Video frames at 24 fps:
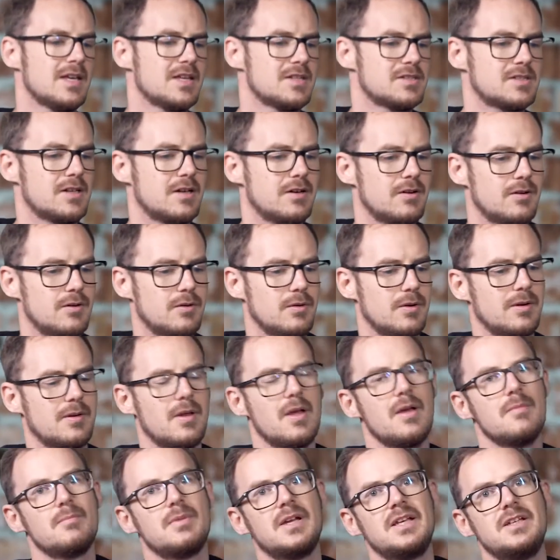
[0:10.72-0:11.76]
So,
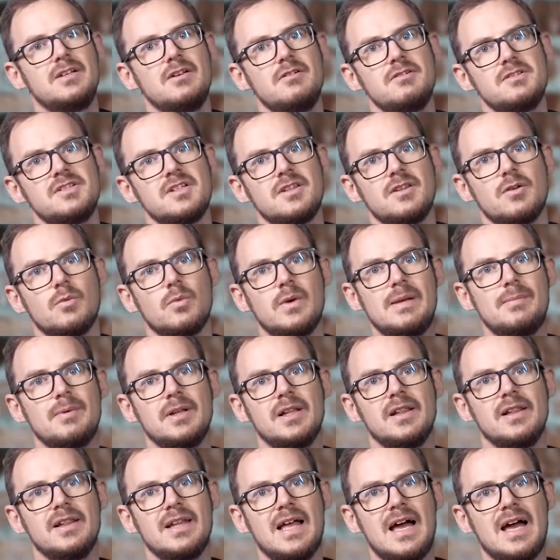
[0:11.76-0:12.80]
been using the
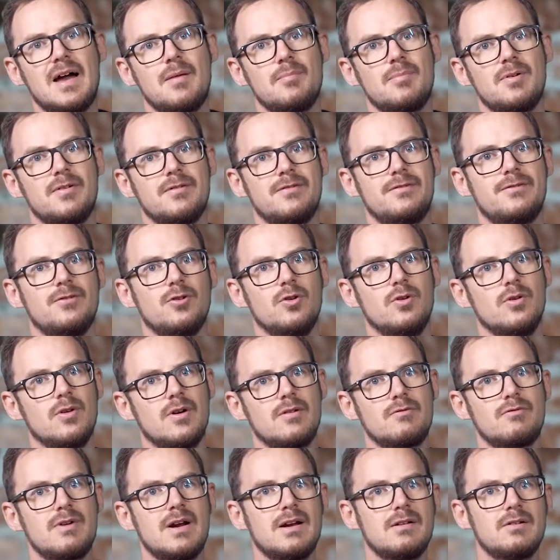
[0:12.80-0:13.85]
Weebill Lab
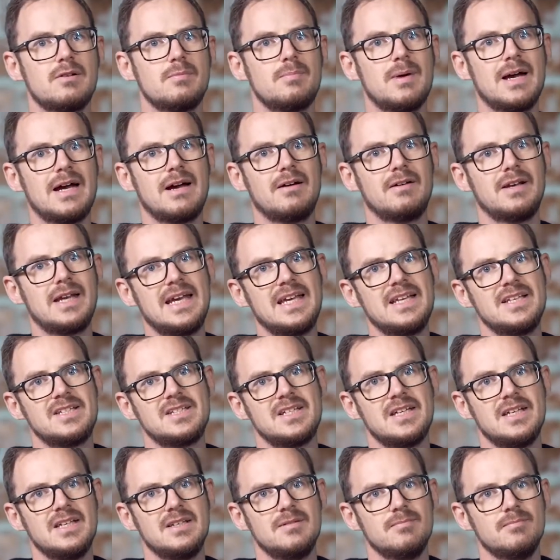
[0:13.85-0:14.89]
for around about
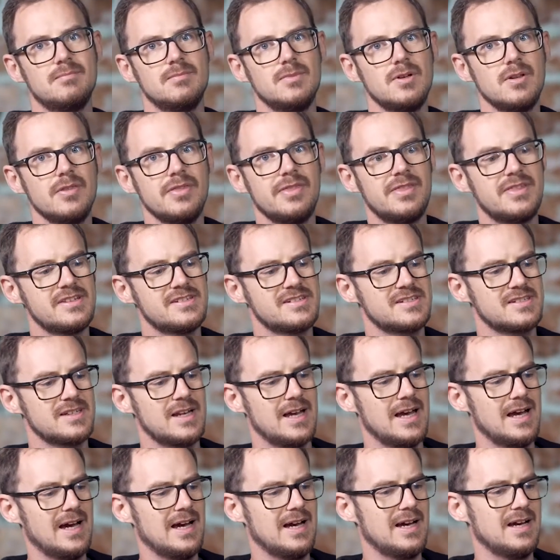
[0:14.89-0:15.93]
18 months,
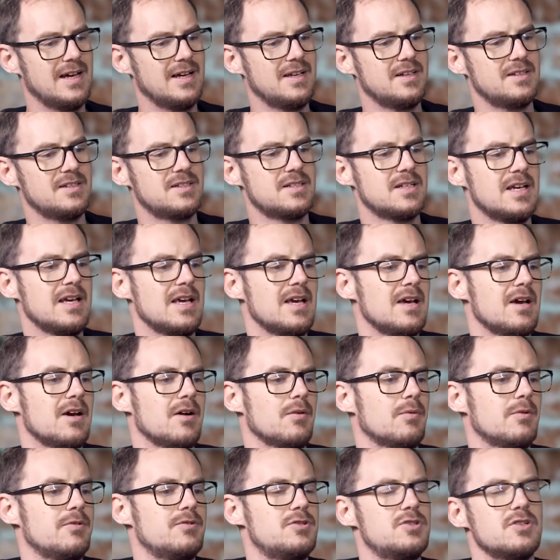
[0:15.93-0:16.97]
and
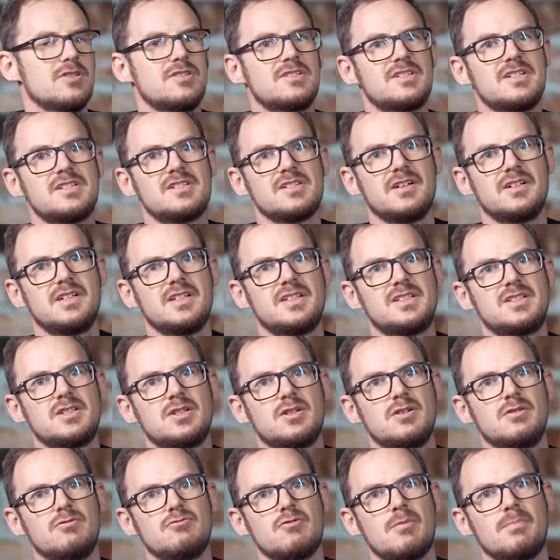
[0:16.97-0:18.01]
we've just decided
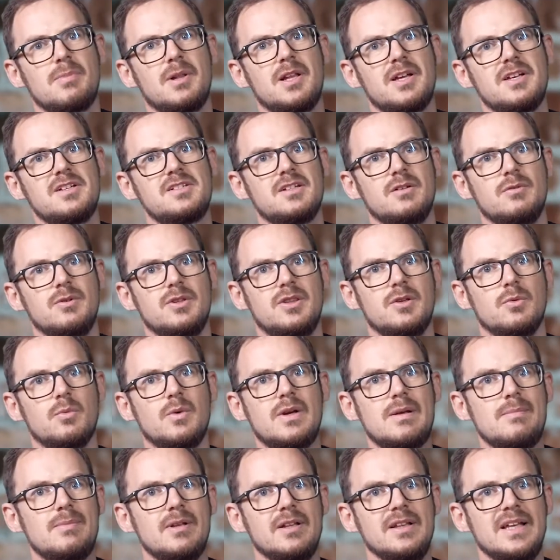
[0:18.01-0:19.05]
to replace it with the
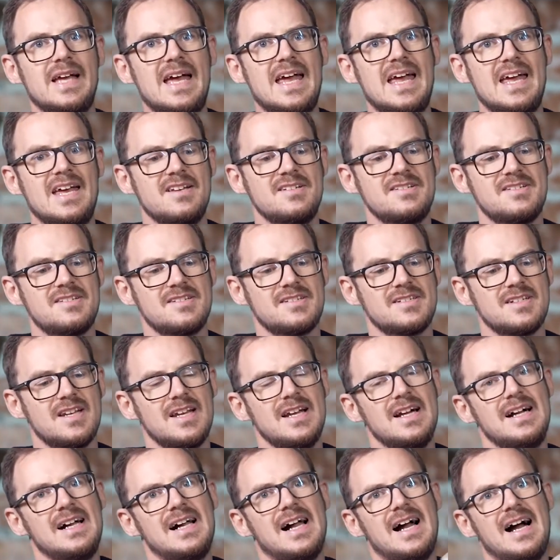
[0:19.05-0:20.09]
Weebill S.
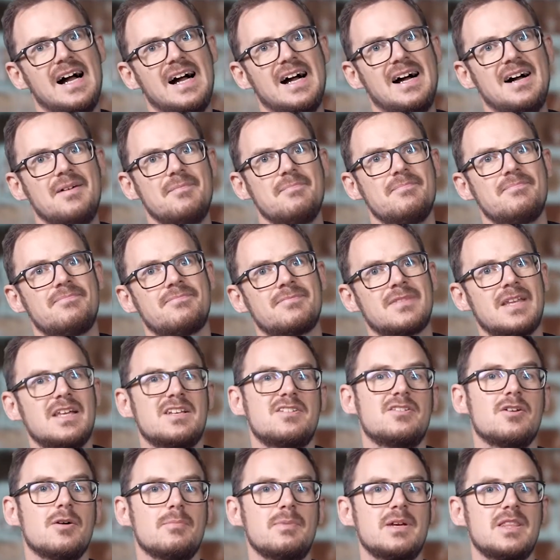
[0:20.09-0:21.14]

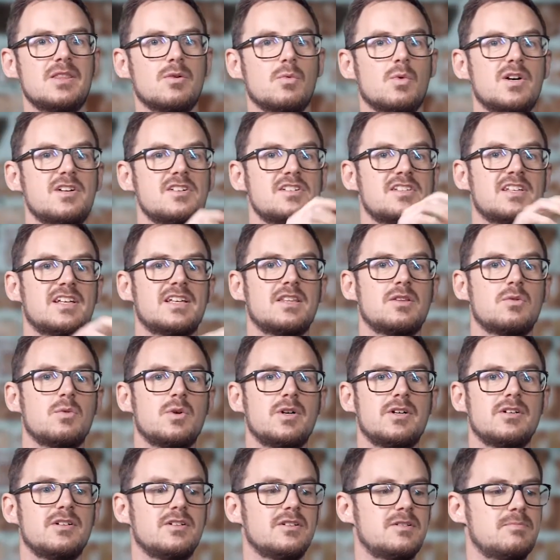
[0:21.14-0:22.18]
It's not been the worst thing in the
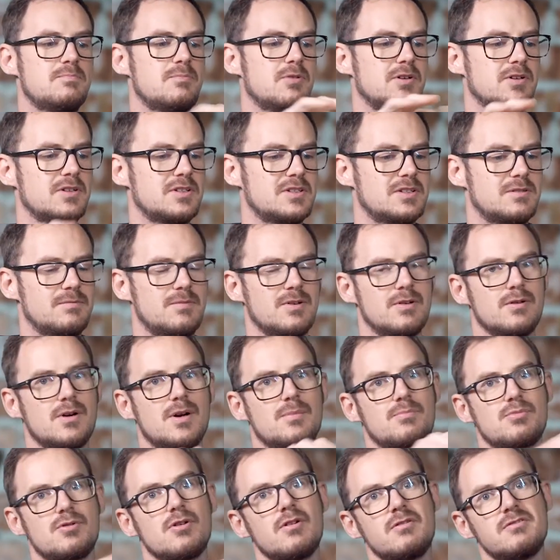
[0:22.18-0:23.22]
world, but there are
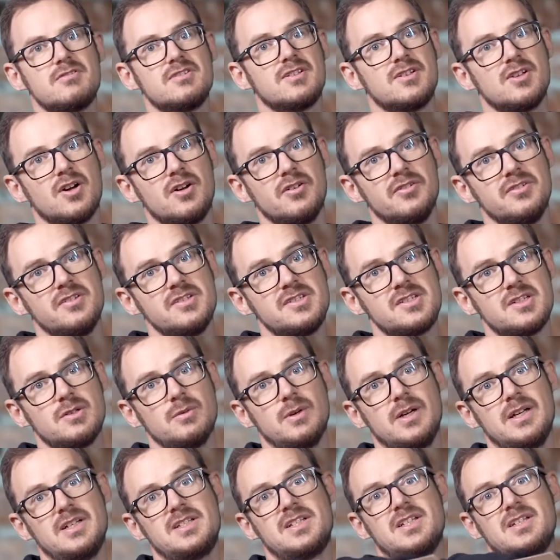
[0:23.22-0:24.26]
pros and cons to
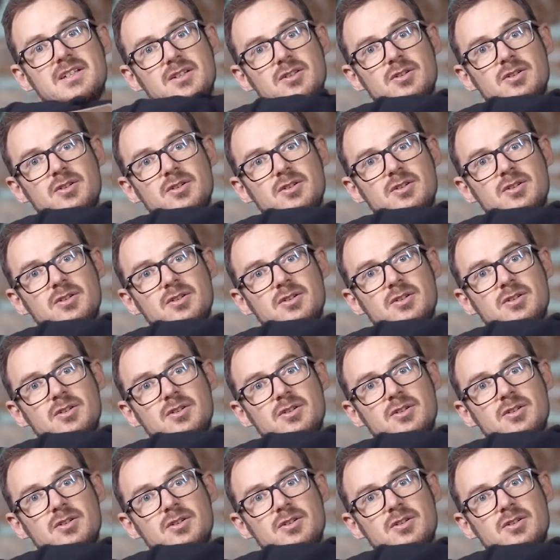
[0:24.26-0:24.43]
it.